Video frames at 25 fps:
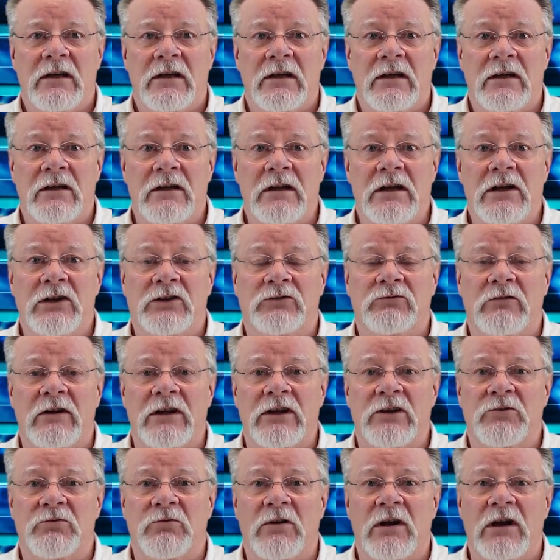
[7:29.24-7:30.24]

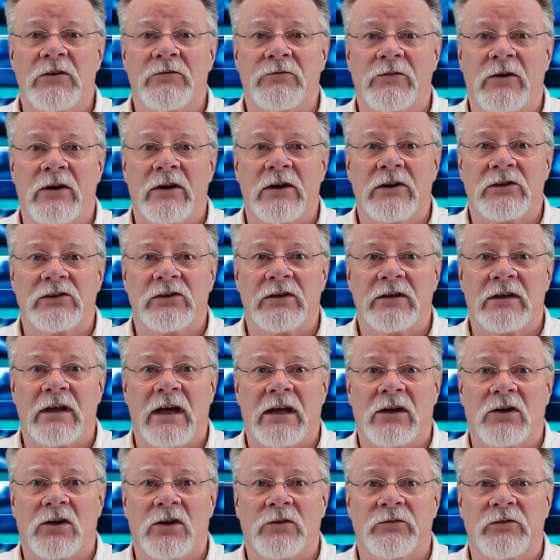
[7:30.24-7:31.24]
literally qualifies
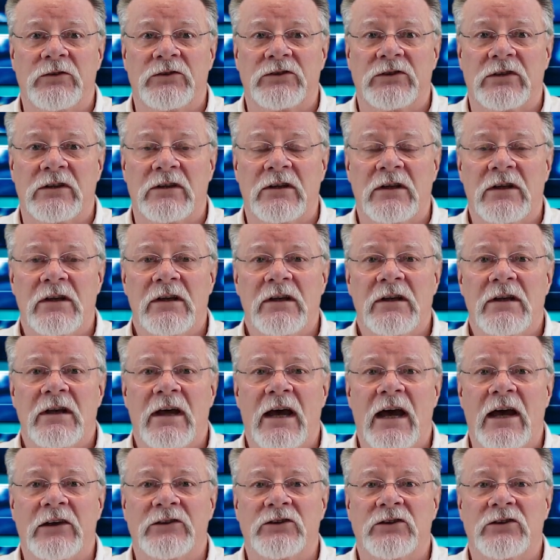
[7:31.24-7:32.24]
that officer
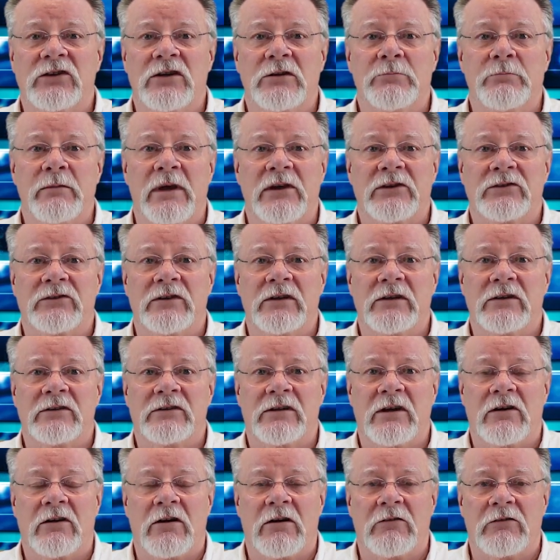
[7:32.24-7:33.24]
as a domestic
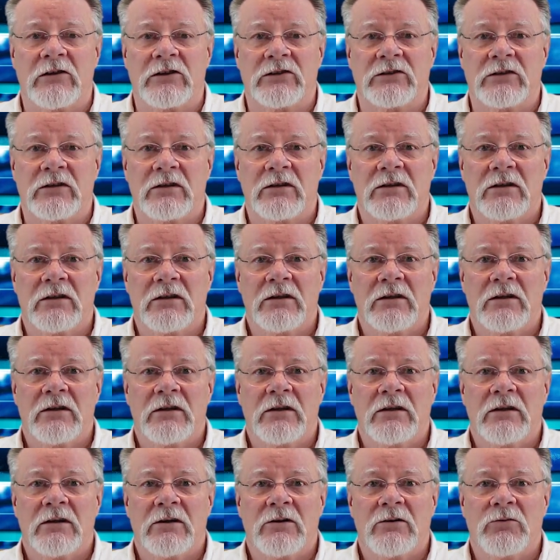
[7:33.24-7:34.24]
terrorist.
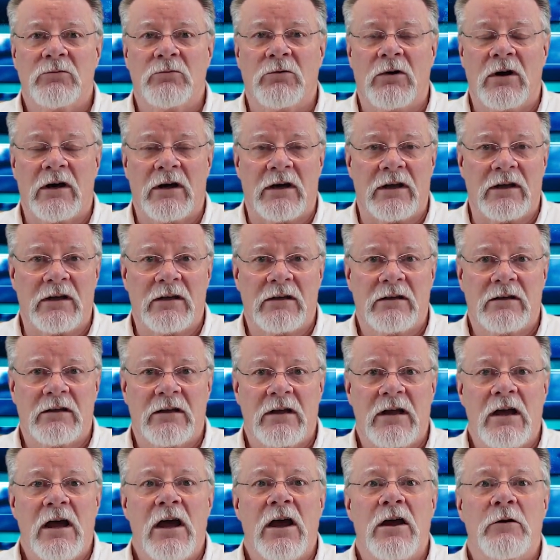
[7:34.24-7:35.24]
Why?
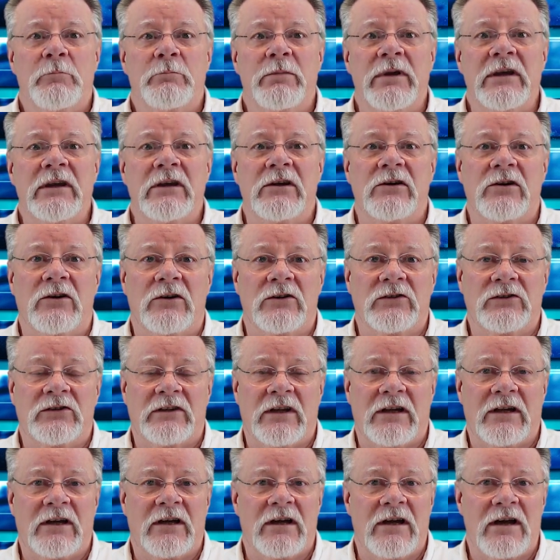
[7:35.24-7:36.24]
Because
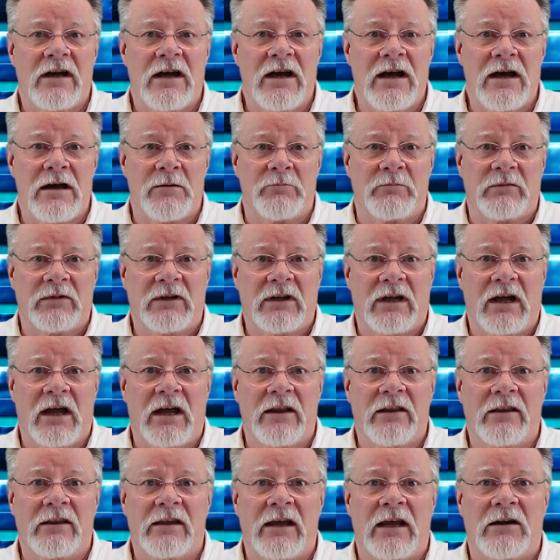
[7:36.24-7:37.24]
they are armed,
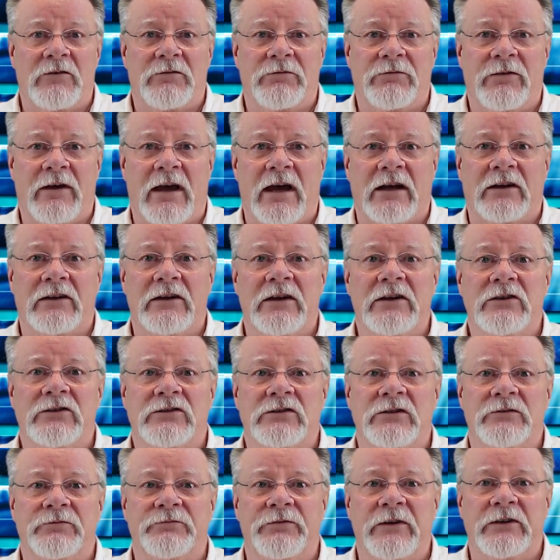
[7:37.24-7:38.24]
and that fact is
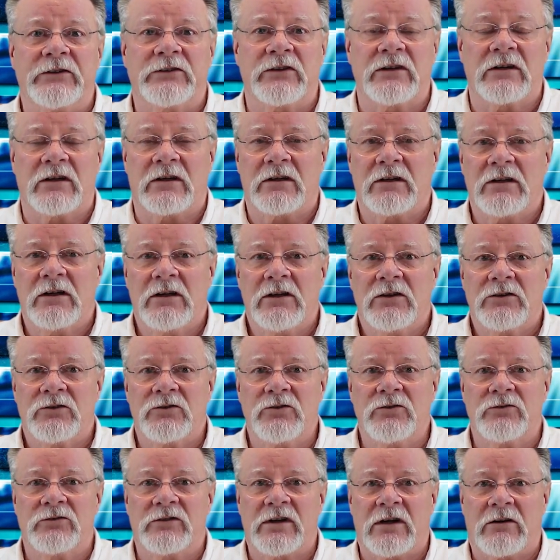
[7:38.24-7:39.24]
sufficient
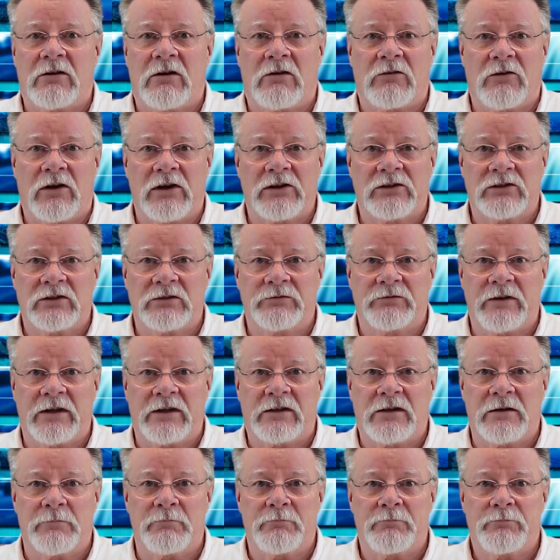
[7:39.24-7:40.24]
to terrorise the
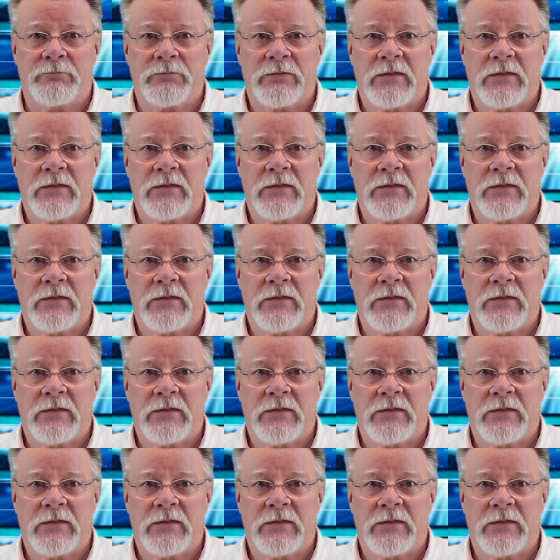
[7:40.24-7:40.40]
victim,